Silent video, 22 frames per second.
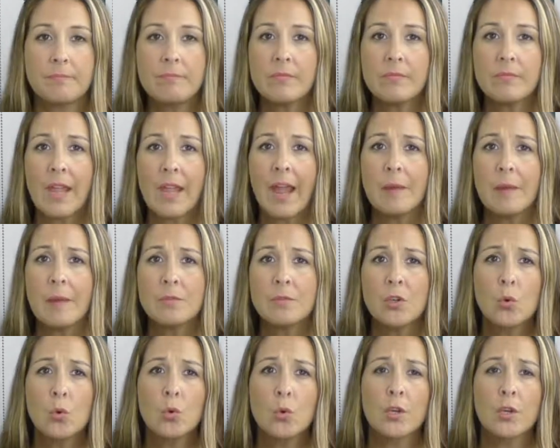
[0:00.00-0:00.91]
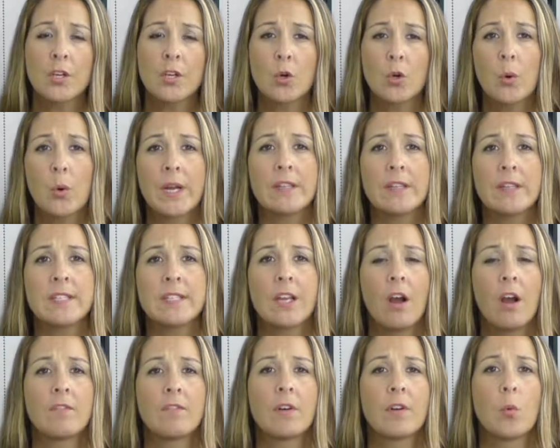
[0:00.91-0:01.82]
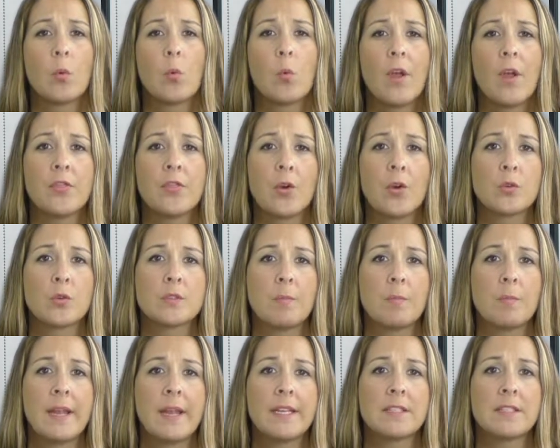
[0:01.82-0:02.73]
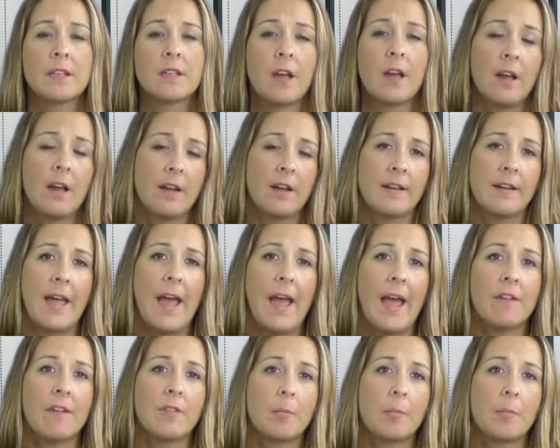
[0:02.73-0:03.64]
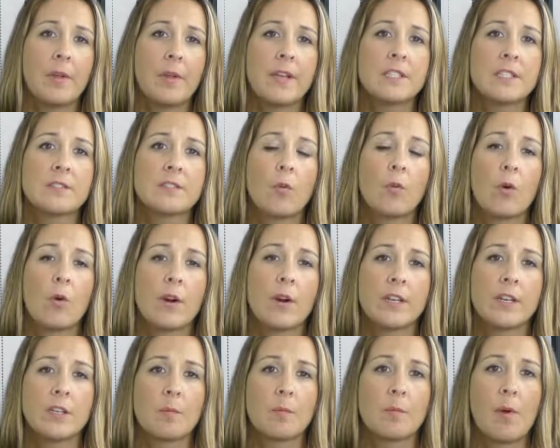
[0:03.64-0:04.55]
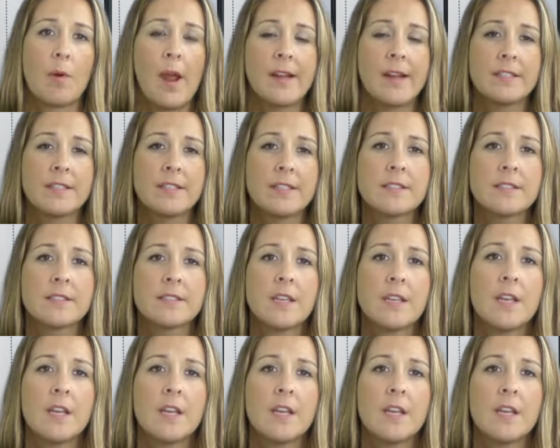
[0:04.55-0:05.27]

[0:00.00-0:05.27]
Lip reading: I'm going to quickly cover what those might have a place for in your practice.